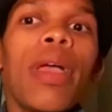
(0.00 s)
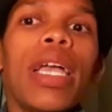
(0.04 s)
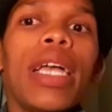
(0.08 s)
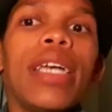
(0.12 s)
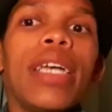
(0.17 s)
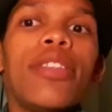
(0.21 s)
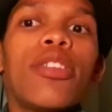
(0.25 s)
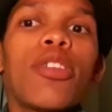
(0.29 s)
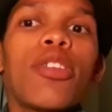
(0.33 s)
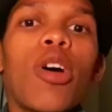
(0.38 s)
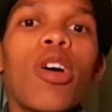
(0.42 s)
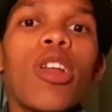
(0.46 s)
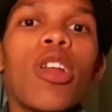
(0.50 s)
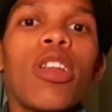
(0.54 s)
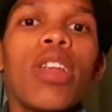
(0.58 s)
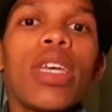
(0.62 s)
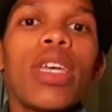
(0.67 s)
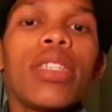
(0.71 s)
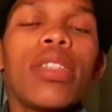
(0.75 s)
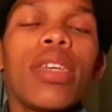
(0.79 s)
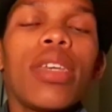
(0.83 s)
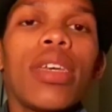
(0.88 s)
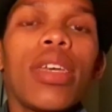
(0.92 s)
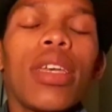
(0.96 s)

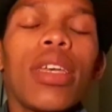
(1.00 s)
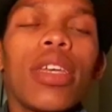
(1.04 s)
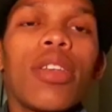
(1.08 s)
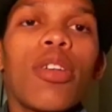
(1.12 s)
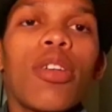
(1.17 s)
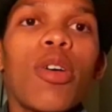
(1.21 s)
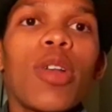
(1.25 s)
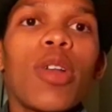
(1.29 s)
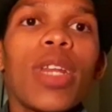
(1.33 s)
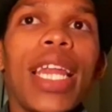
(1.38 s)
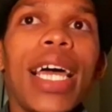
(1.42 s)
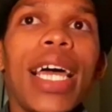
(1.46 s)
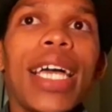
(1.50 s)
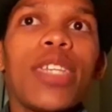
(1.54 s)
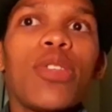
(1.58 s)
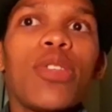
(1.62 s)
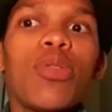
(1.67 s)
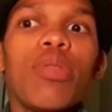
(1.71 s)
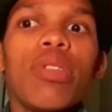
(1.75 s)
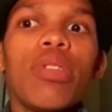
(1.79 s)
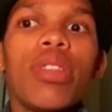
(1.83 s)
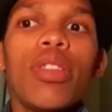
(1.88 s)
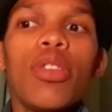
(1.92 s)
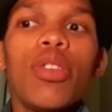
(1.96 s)
it all lies
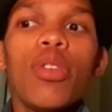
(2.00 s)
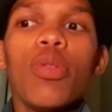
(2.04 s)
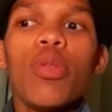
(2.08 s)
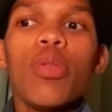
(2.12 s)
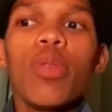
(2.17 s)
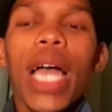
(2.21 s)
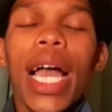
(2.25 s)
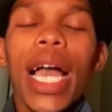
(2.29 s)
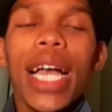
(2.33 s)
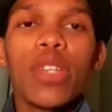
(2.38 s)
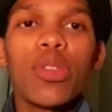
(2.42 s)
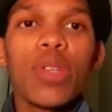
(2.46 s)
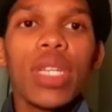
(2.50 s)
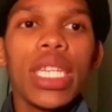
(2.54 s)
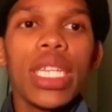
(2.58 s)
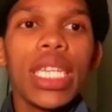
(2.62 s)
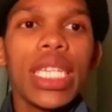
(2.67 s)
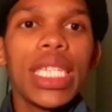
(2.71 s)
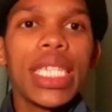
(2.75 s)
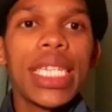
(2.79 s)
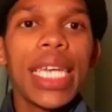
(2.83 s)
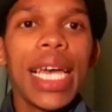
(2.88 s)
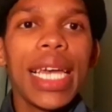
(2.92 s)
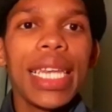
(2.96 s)
with you
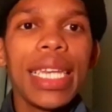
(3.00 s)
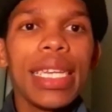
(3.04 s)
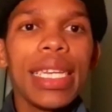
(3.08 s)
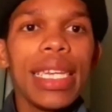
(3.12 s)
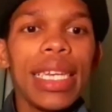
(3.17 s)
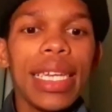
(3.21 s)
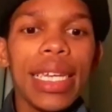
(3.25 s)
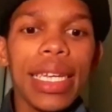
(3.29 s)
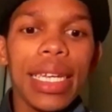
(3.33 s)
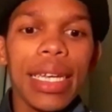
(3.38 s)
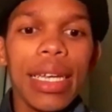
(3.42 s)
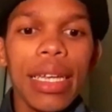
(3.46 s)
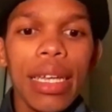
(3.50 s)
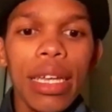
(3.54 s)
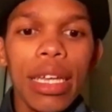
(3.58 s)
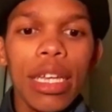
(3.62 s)
actually channeling